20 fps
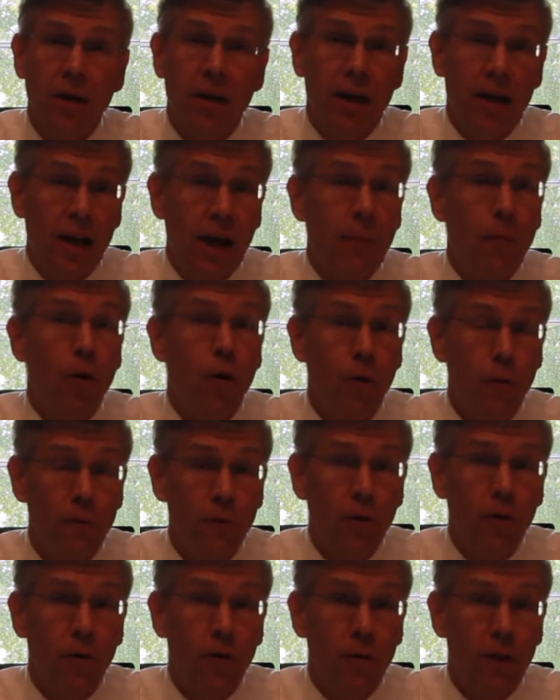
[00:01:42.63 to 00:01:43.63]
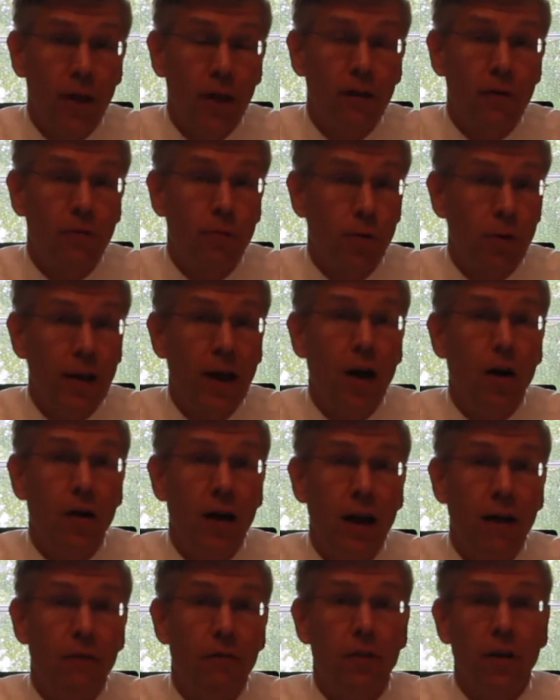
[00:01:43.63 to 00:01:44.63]
And I'm hopeful that we'll now
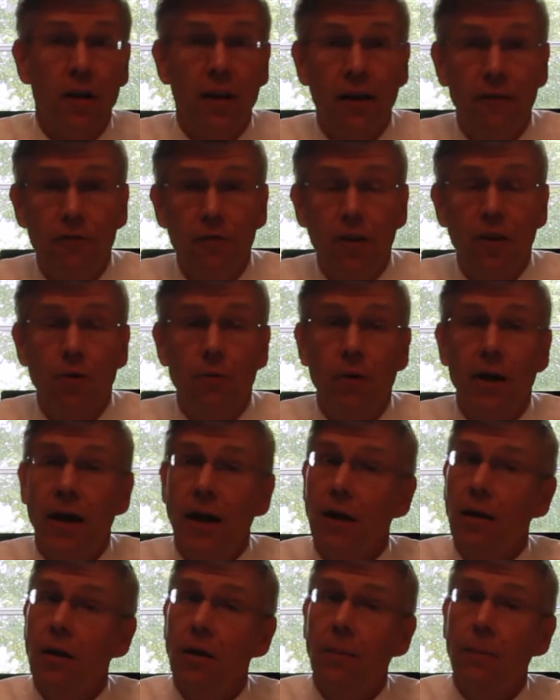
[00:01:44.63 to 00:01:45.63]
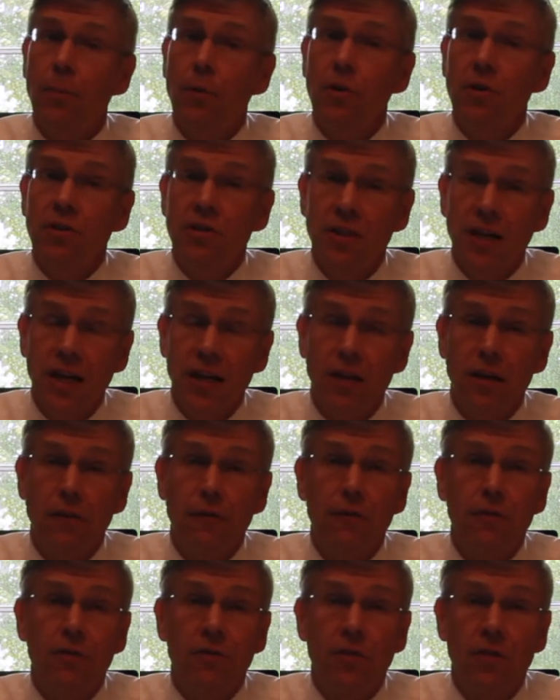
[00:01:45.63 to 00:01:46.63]
have the left and the right put aside
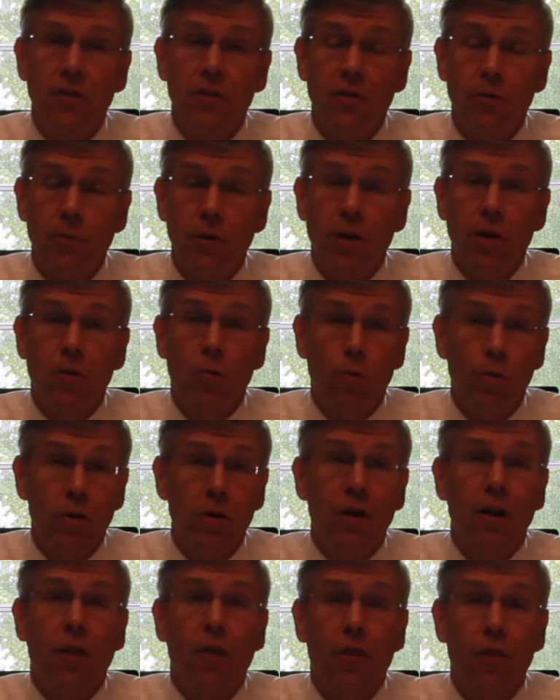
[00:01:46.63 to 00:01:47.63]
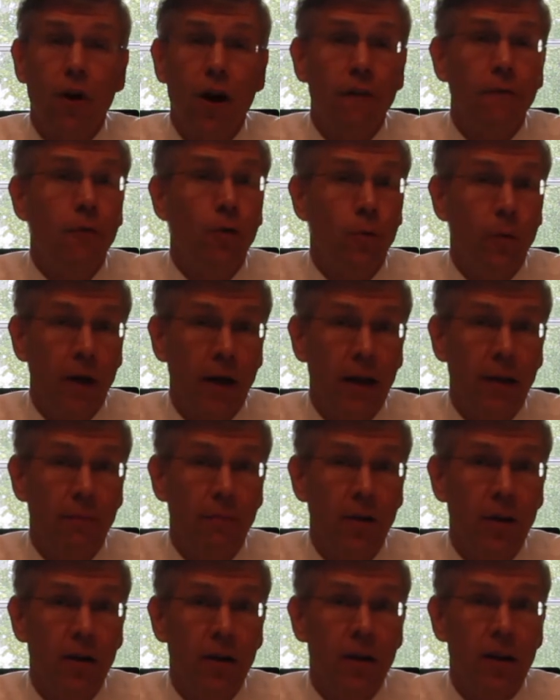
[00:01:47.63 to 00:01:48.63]
differences and we can work in a thoughtful way
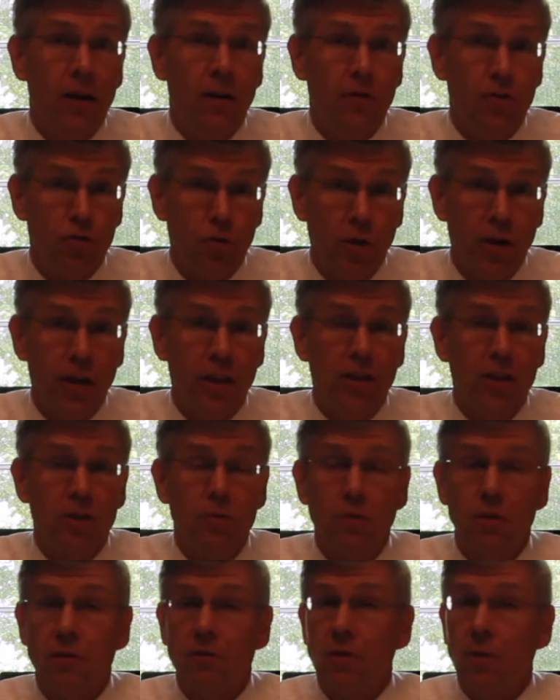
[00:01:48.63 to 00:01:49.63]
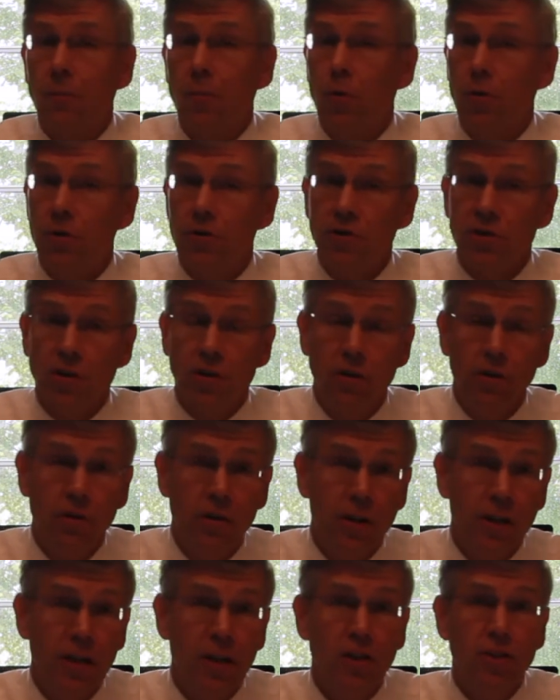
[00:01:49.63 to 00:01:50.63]
in joining this with some border
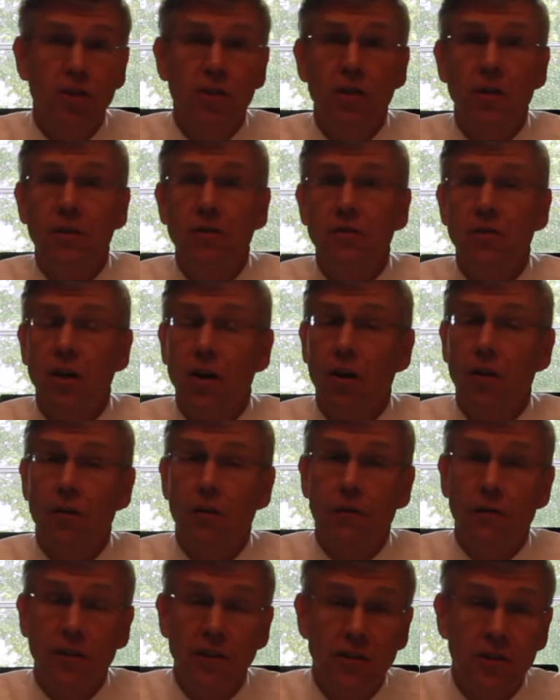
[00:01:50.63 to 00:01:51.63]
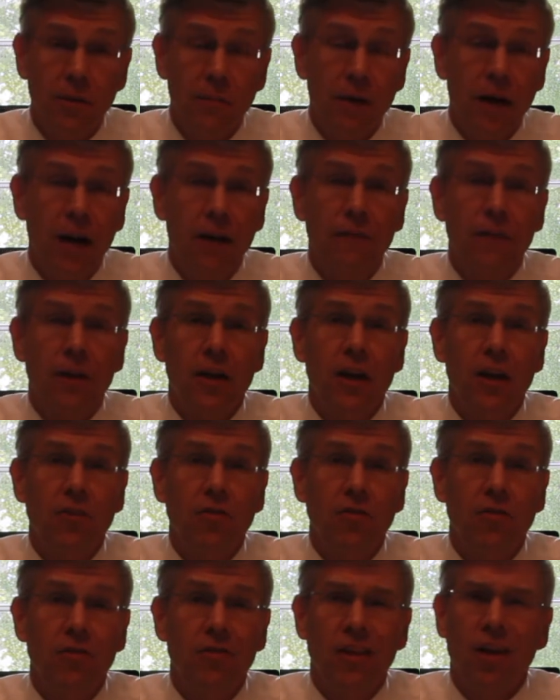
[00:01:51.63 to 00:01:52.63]
security initiatives and other visa
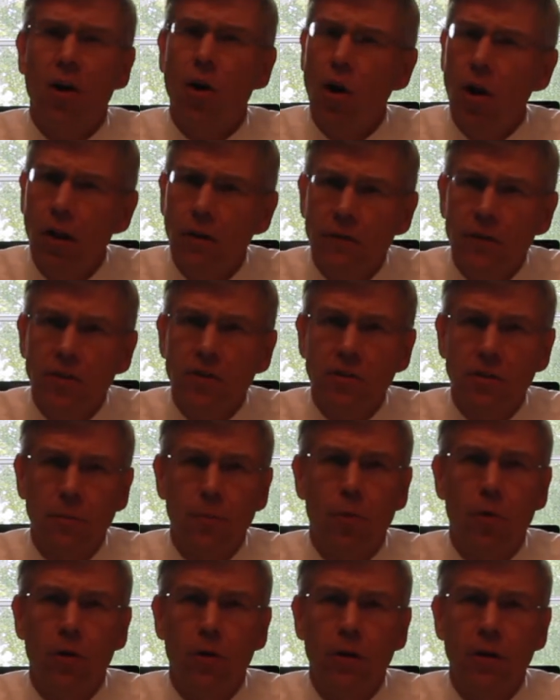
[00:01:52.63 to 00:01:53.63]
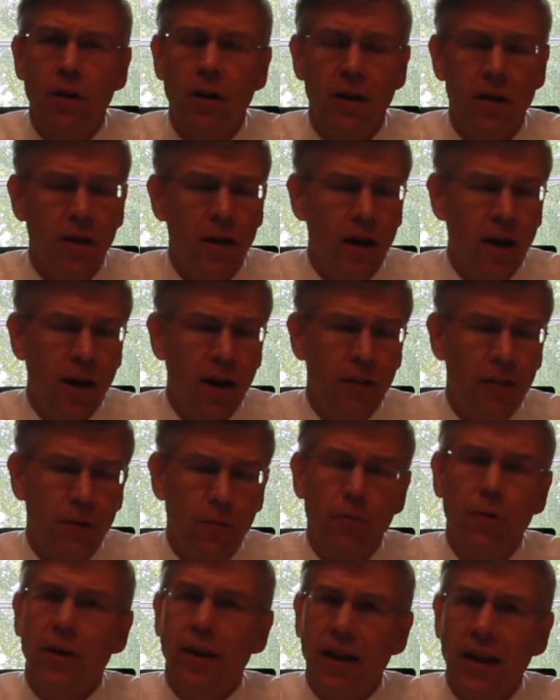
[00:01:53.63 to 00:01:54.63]
modifications that all of us support that
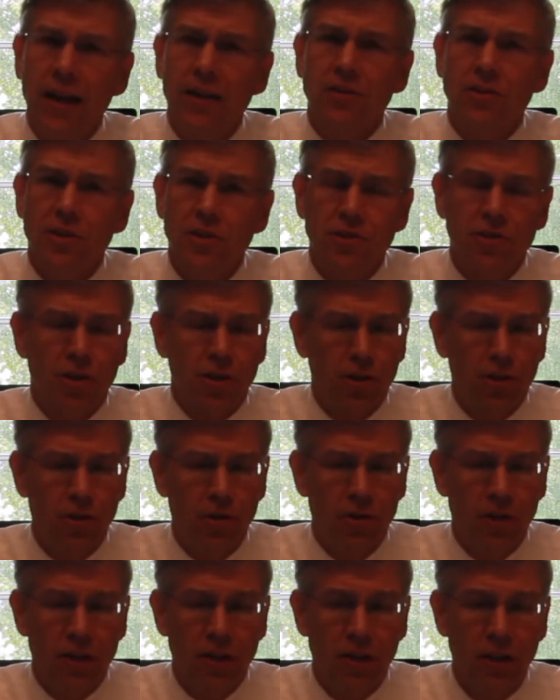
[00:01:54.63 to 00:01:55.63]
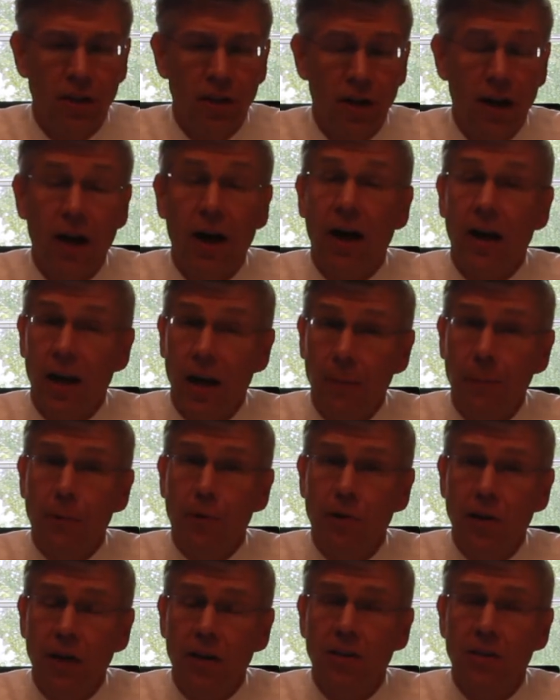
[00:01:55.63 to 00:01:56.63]
would enhance our security and
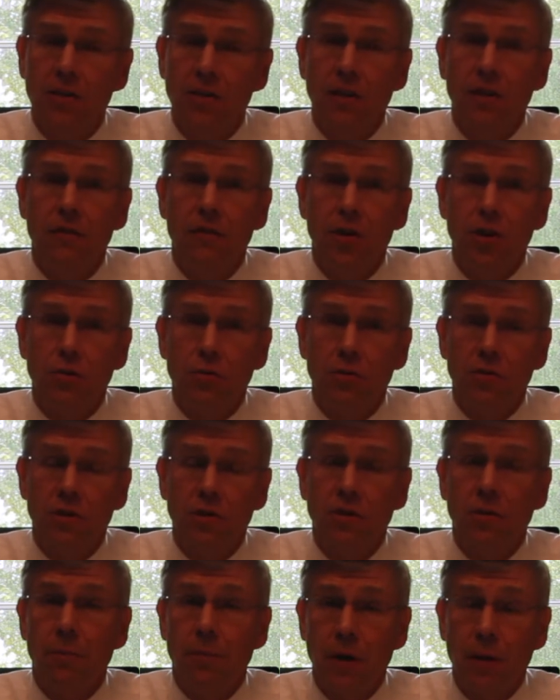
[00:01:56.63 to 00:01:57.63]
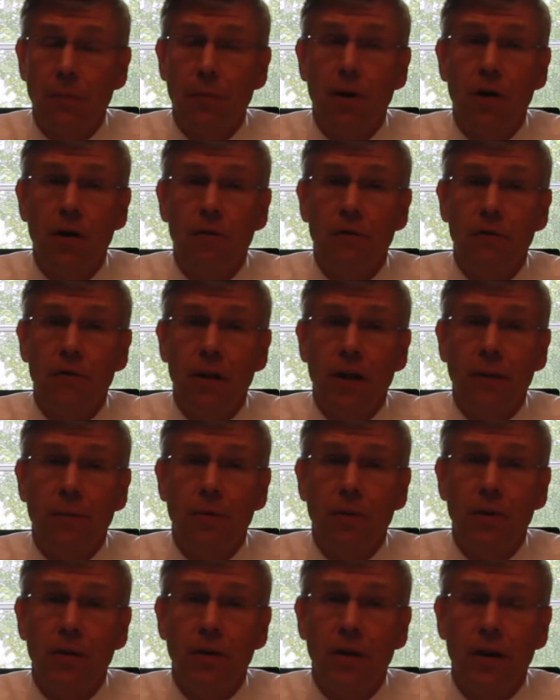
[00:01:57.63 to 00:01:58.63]
protect these individuals is a big part of
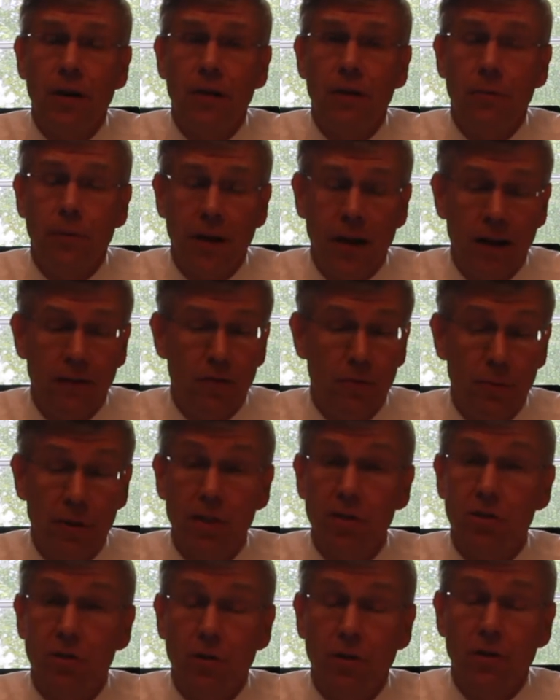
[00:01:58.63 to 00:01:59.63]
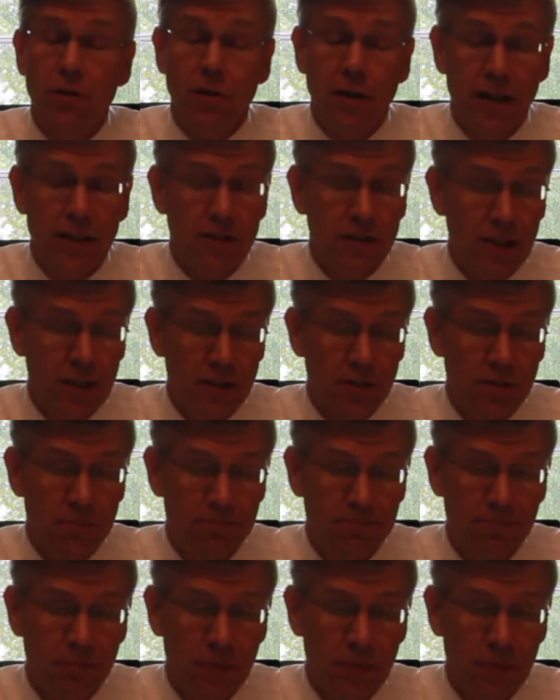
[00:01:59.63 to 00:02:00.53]
labor that we have in Minnesota and the United States.